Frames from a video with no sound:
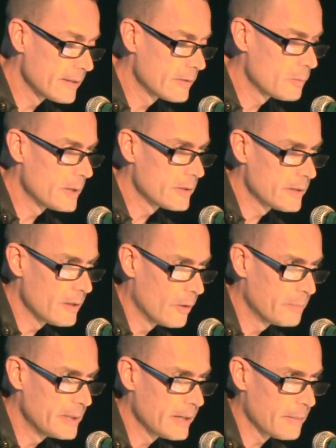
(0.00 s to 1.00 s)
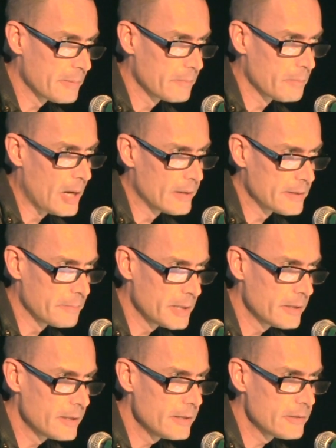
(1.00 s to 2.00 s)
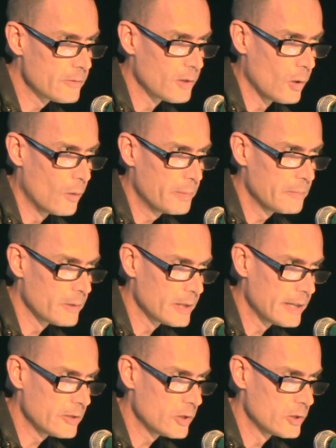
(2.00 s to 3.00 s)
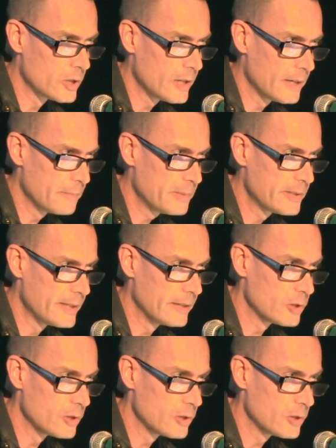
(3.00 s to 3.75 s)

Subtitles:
as well as the opening up of possibilities for open relationships,